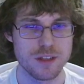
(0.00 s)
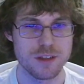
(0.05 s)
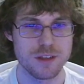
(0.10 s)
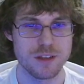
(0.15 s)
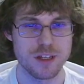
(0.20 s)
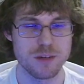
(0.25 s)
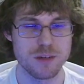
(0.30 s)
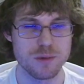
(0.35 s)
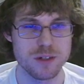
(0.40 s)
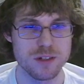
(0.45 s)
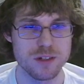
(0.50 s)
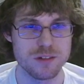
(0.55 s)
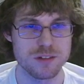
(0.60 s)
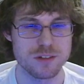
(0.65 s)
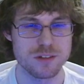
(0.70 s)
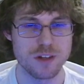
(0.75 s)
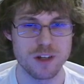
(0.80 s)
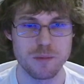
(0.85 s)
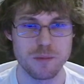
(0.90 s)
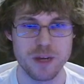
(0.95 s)
That way it'll
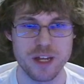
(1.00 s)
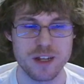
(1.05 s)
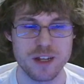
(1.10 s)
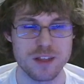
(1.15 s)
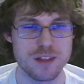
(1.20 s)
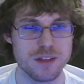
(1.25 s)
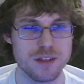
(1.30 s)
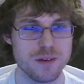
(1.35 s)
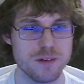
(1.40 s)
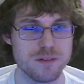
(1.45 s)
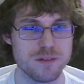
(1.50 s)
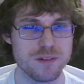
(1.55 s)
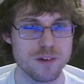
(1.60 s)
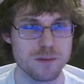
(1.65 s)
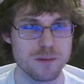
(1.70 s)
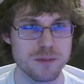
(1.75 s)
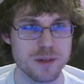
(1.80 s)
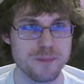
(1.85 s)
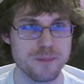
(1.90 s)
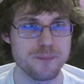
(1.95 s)
just automatically do it for
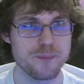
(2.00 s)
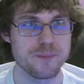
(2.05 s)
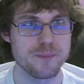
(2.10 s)
me.